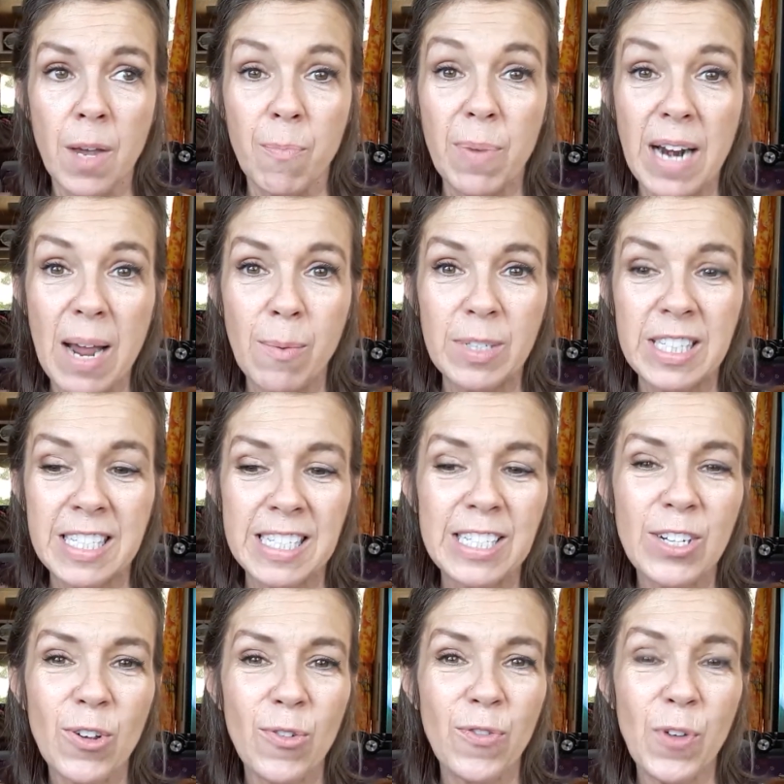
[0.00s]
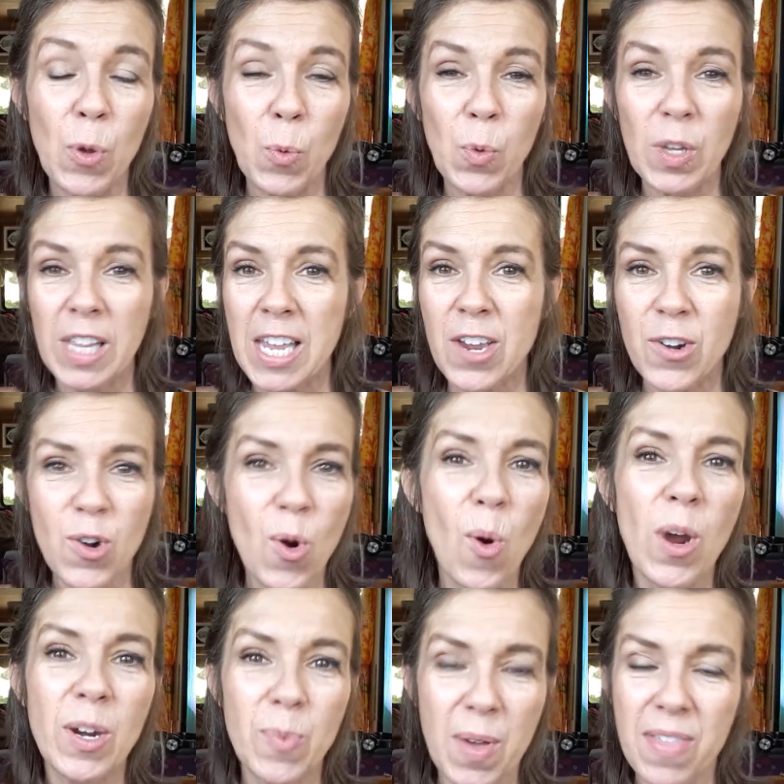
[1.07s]
But I would still feel really
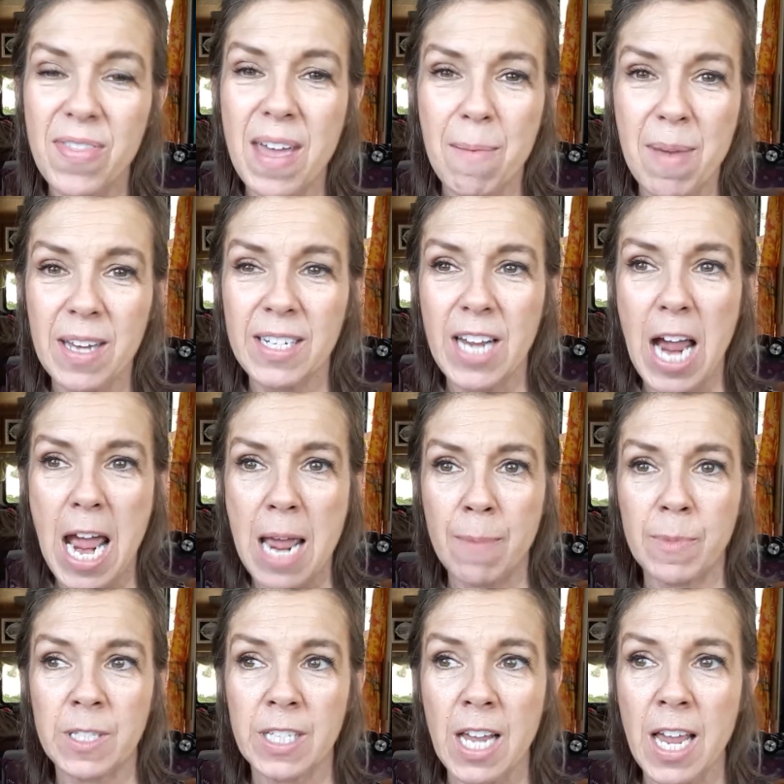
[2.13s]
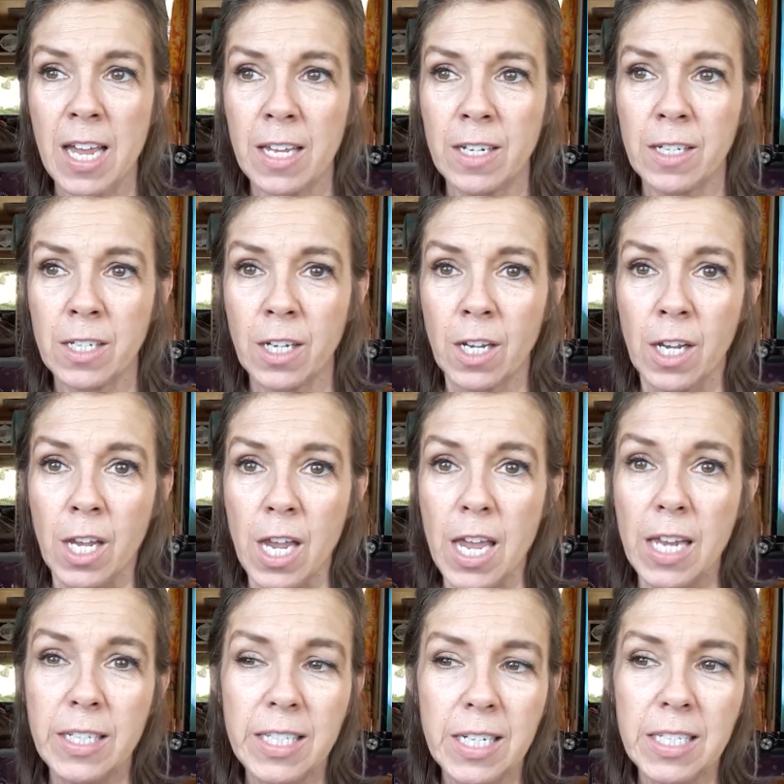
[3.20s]
annoyed with them at times. And
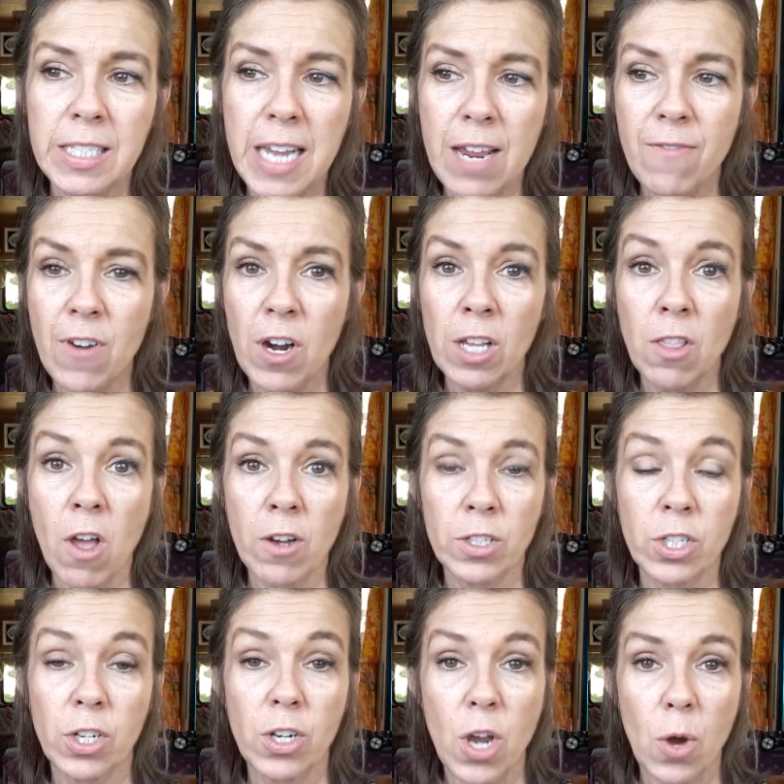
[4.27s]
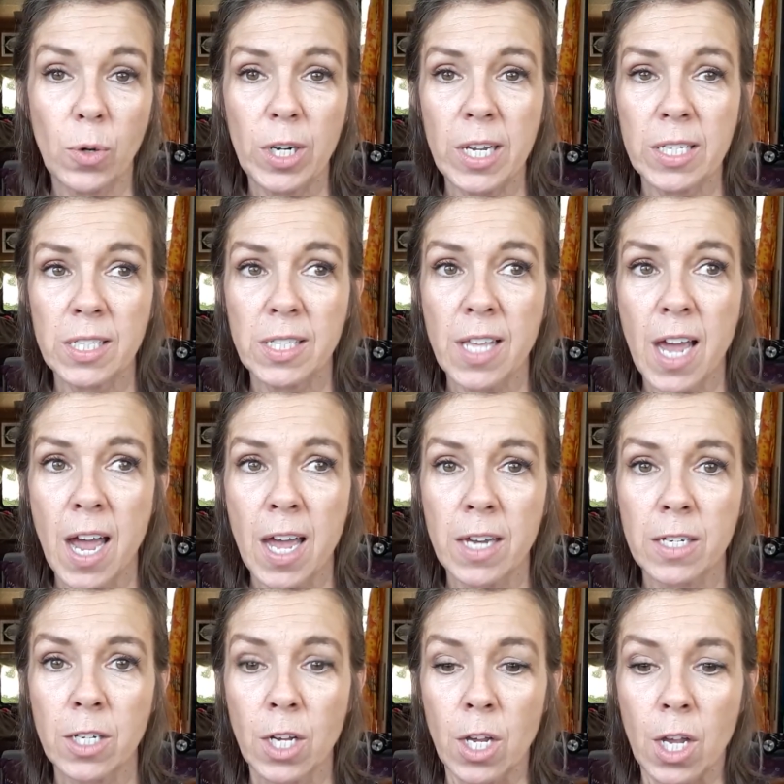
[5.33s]
it didn't take very long to notice
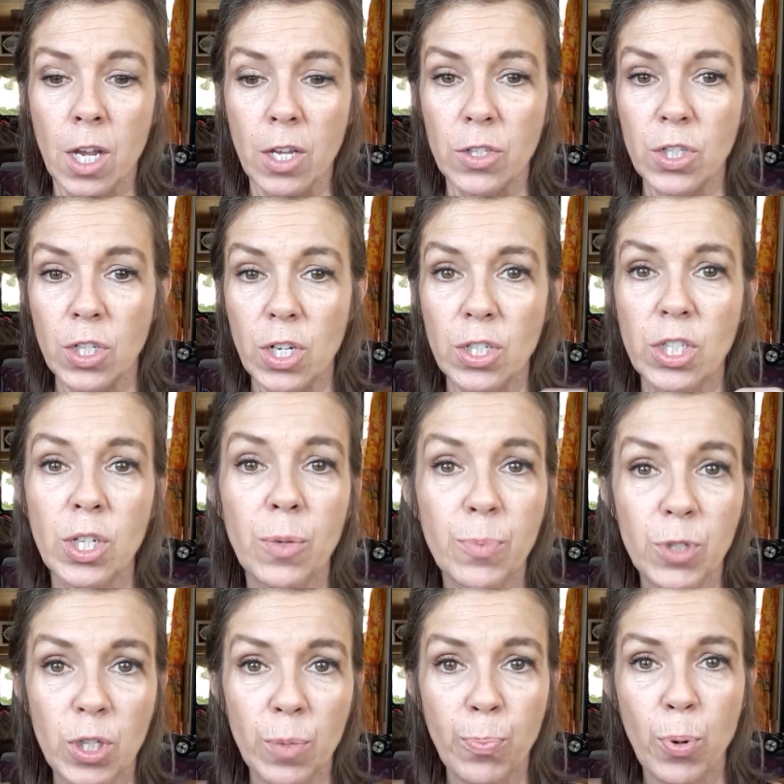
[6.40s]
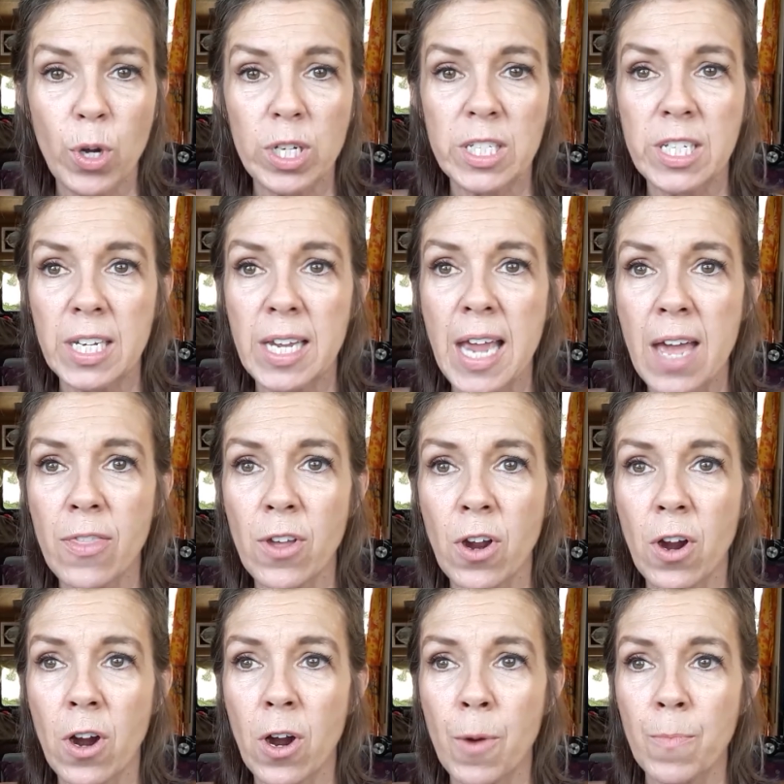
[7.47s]
that to put
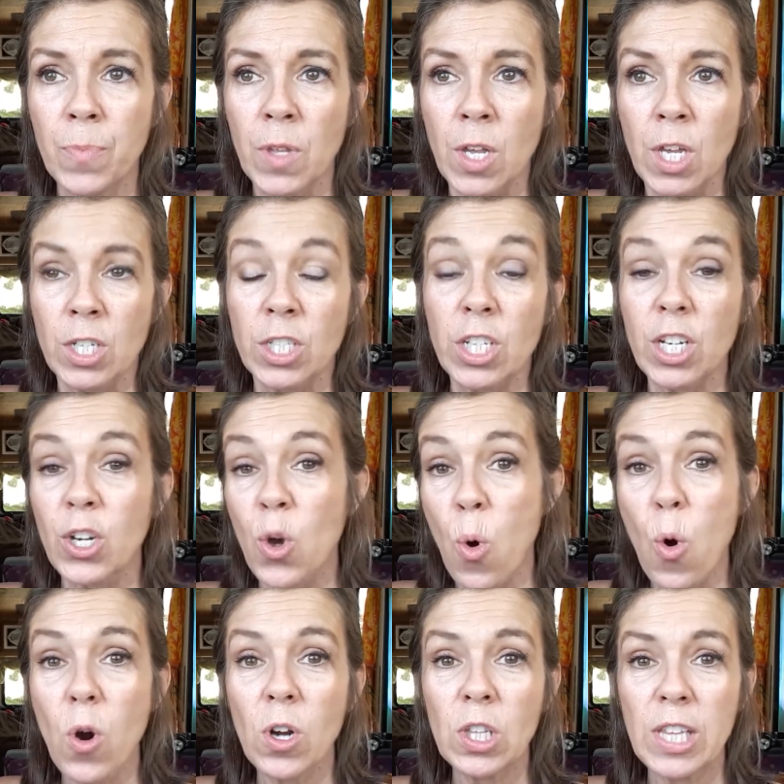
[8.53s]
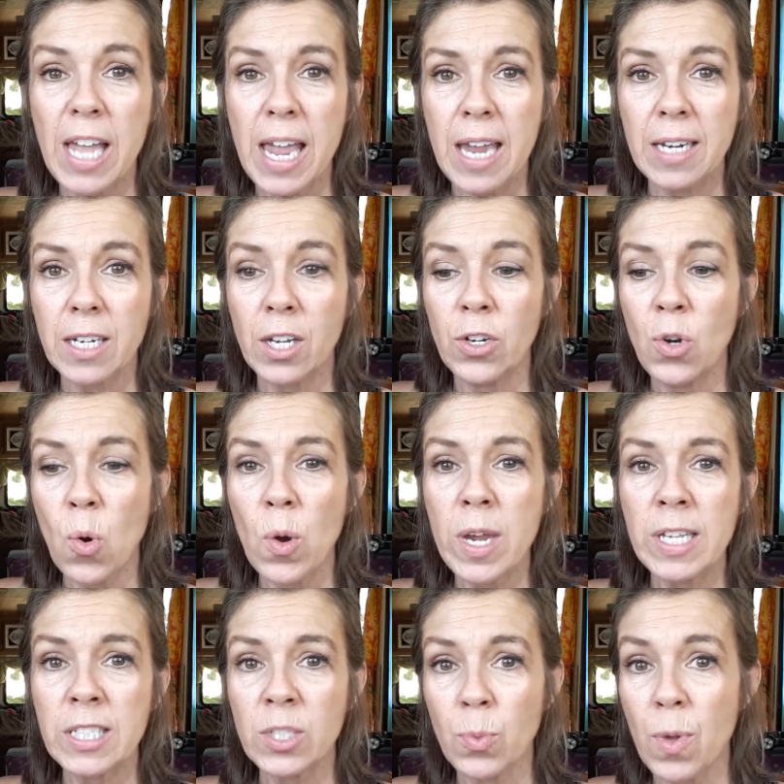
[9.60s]
together, to correlate
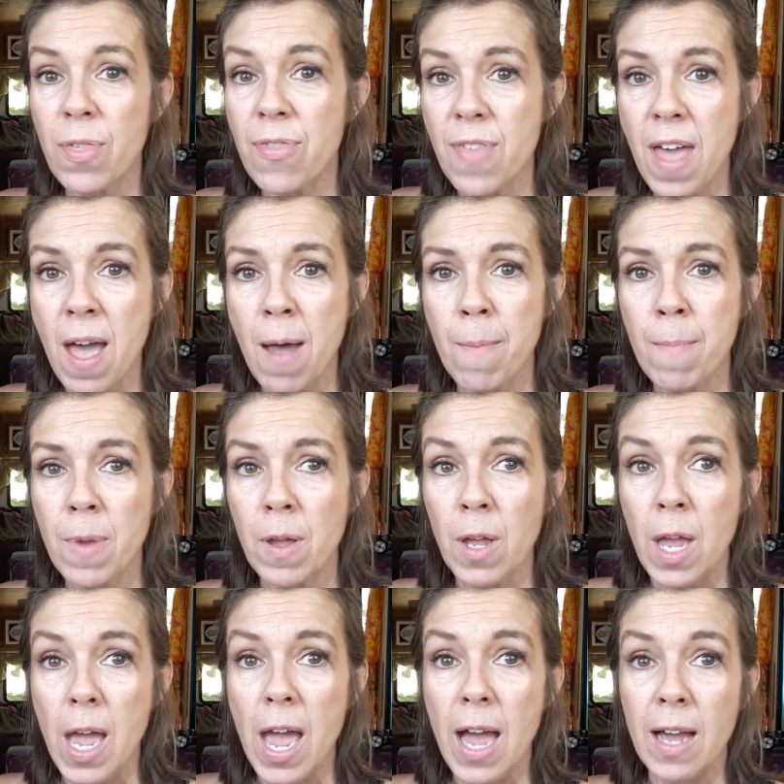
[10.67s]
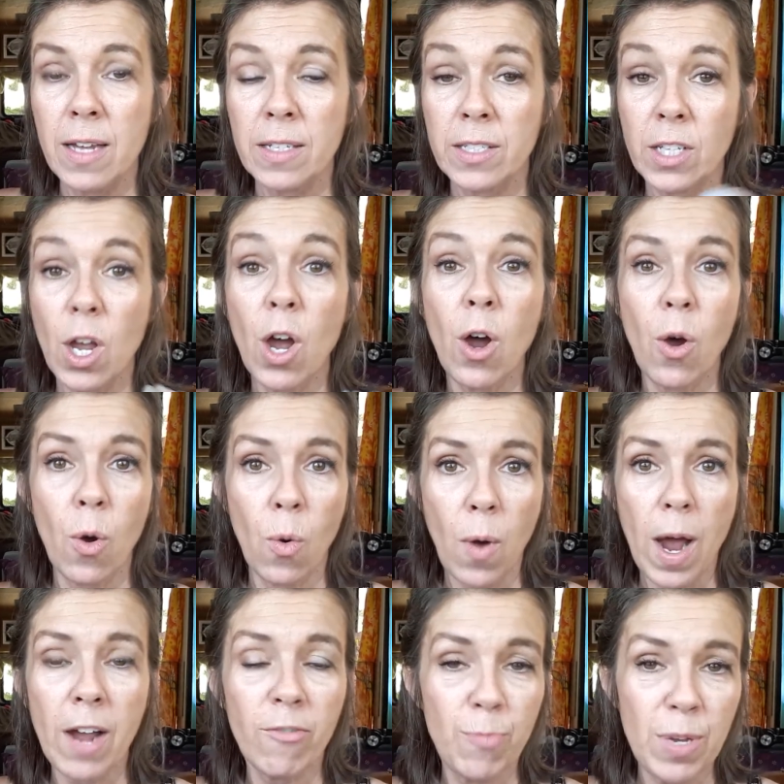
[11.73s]
annoyance with them as, oh,
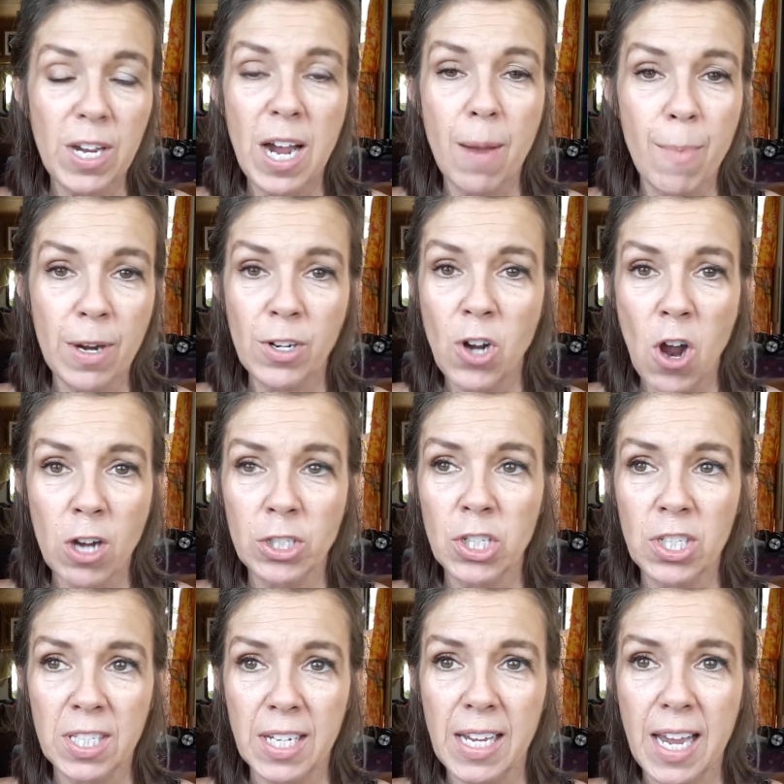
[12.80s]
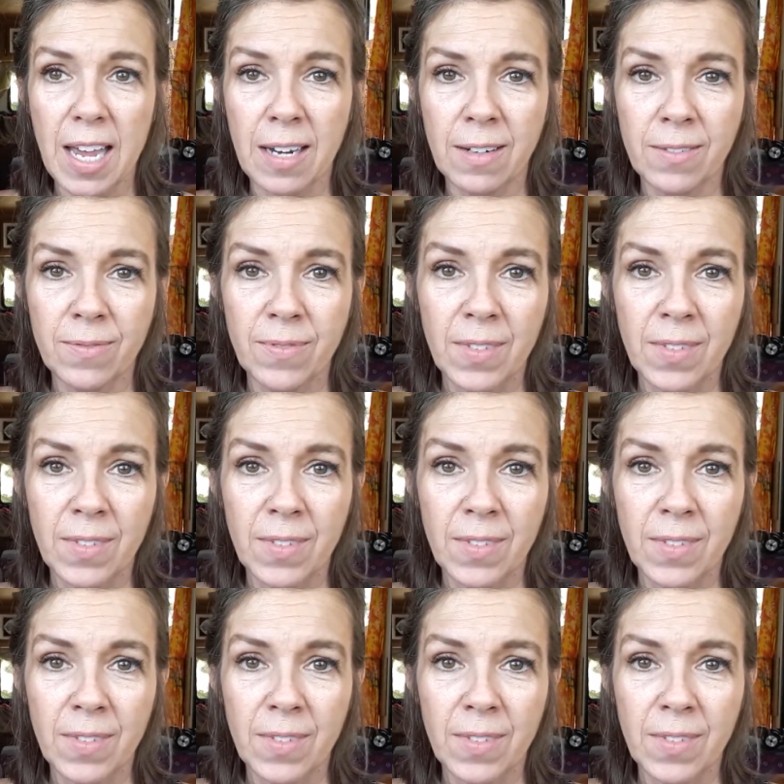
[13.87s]
I've become unconscious again.